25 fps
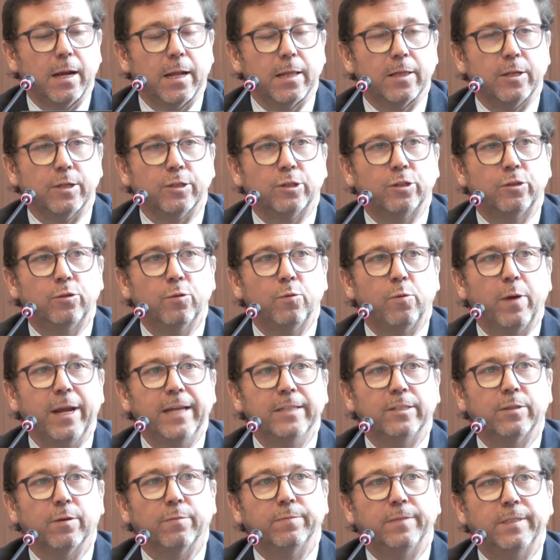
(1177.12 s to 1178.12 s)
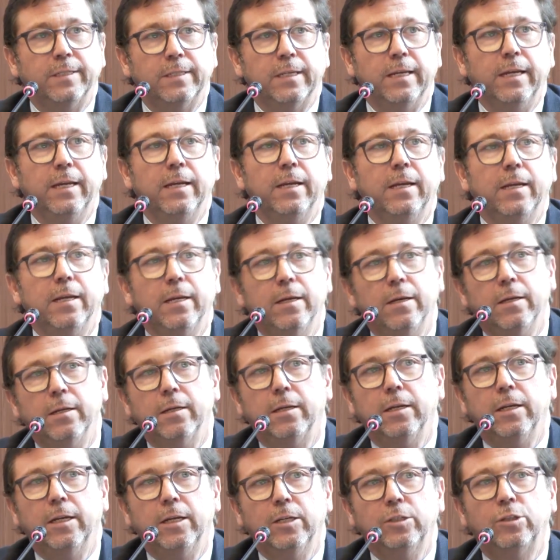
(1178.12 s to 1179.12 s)
there's 2 ways of seeing
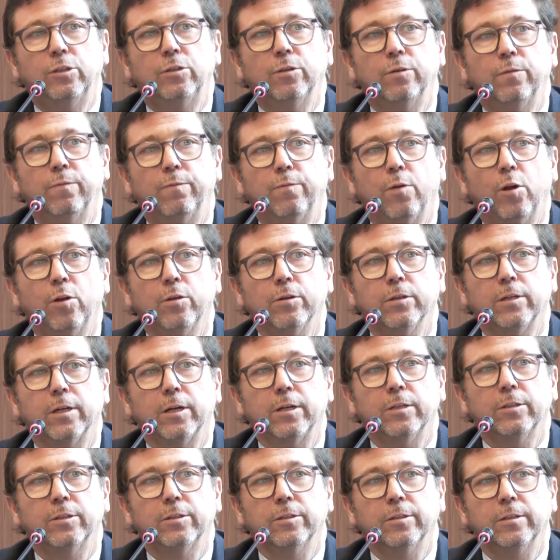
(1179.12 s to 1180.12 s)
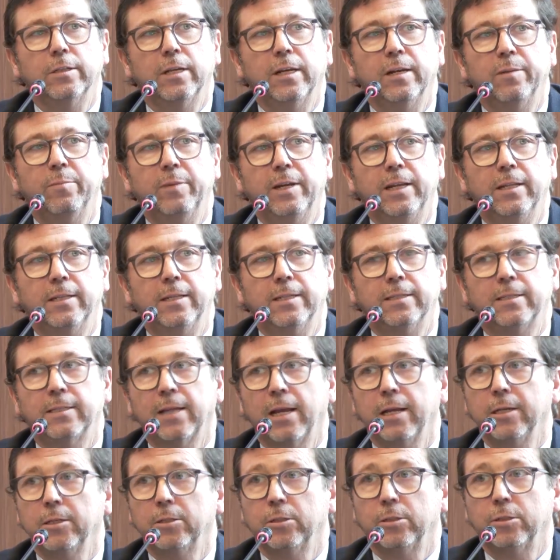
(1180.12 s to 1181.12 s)
the issue of voluntary sustainability
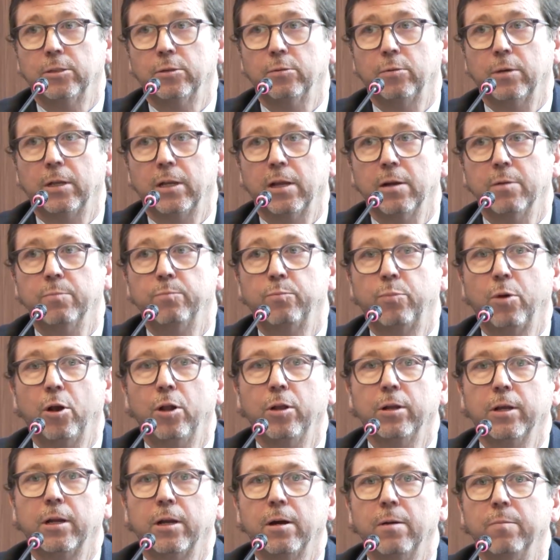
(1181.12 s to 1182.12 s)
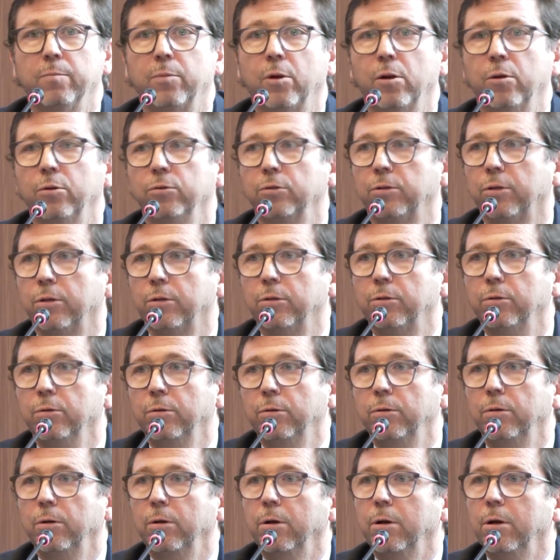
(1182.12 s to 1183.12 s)
standards. We can probably come closer
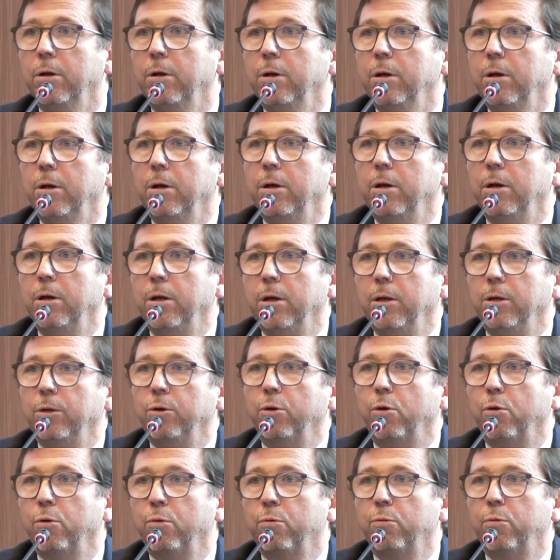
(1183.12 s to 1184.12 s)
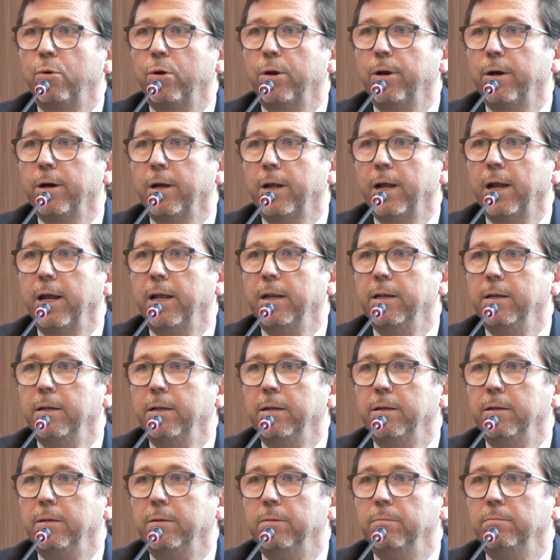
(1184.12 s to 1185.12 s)
to, your work and
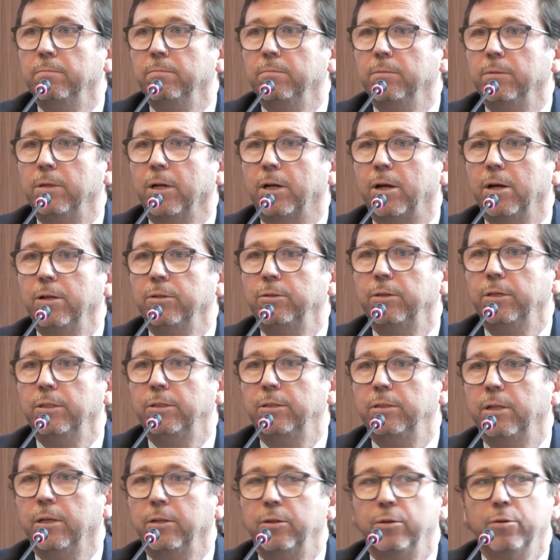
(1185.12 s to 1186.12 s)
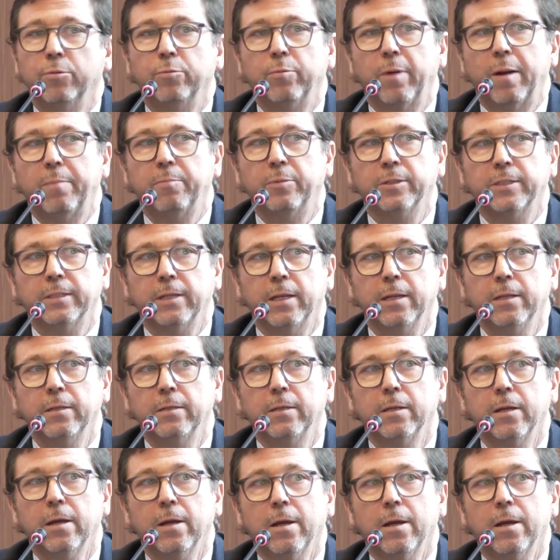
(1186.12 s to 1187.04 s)
the countries that you represent.